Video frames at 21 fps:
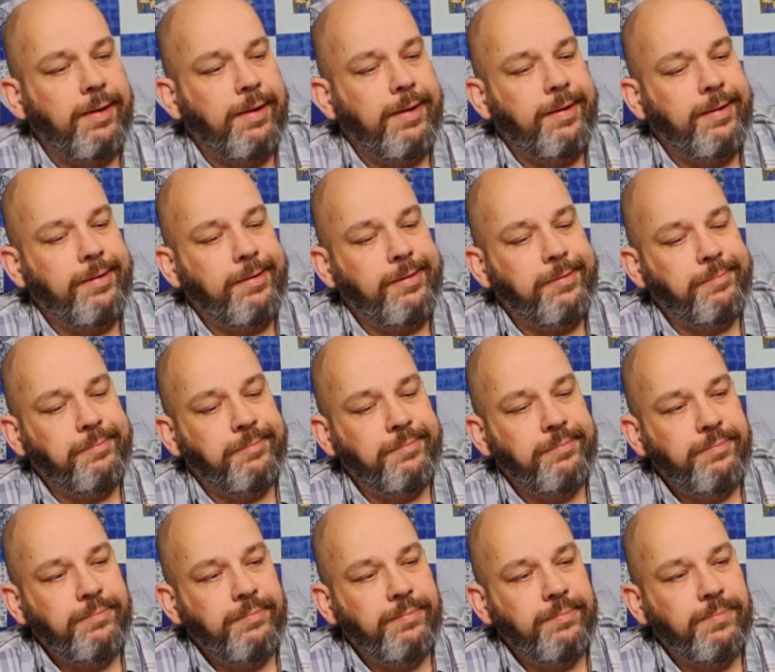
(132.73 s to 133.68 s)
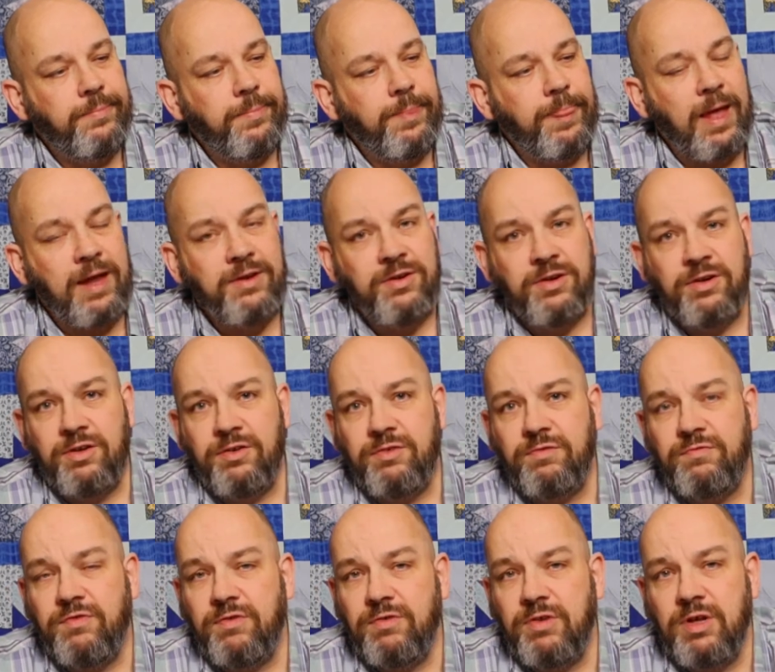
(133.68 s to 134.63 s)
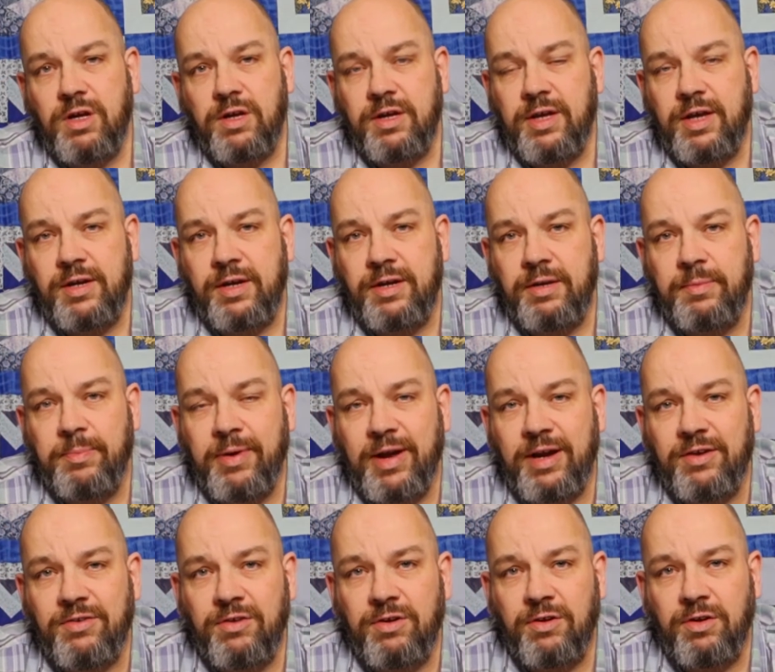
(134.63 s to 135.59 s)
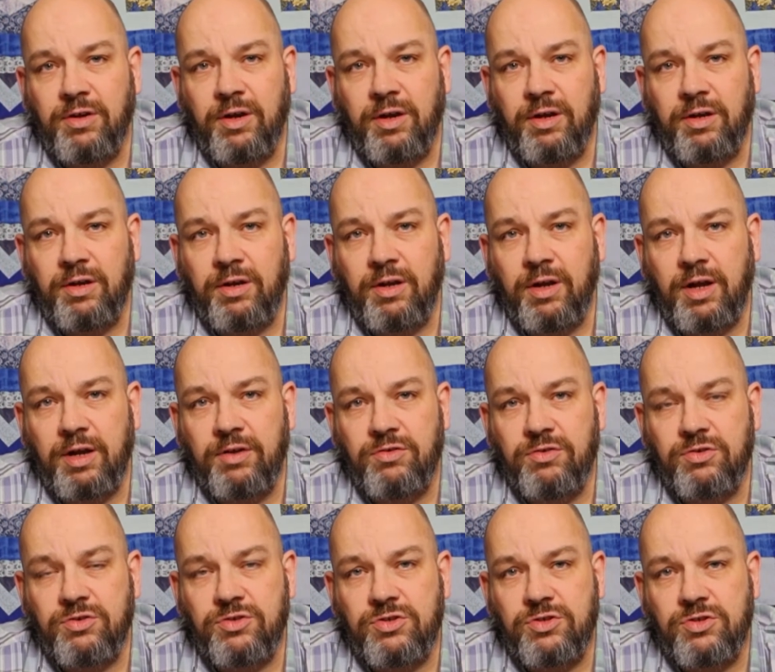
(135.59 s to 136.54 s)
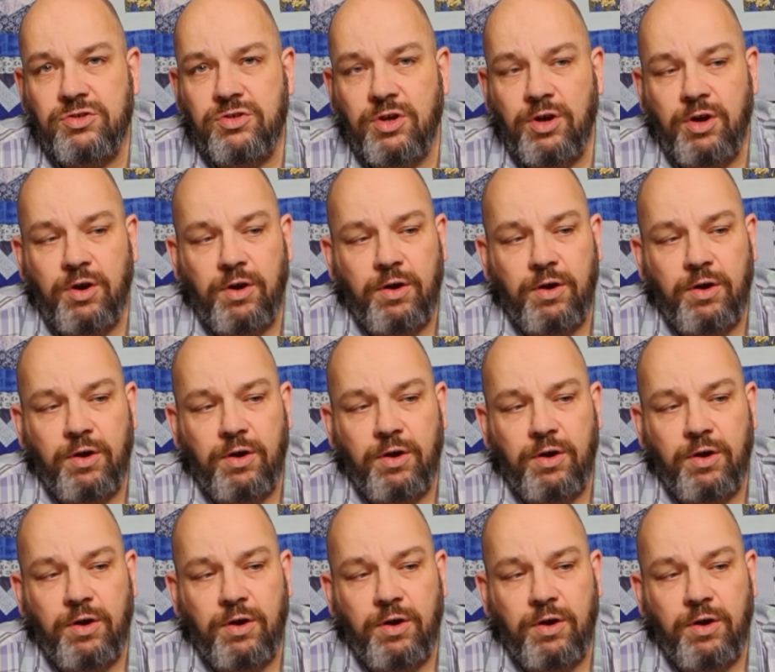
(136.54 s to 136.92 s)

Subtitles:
I didn't get any pattern, and I just